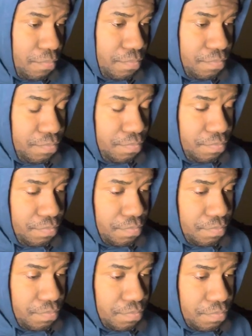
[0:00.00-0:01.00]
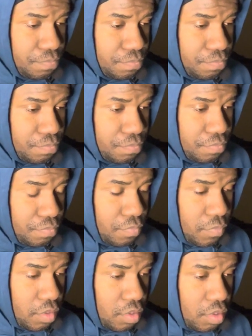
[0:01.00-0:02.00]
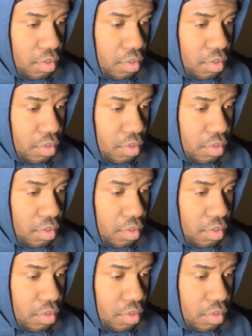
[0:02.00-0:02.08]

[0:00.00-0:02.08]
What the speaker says: (silence)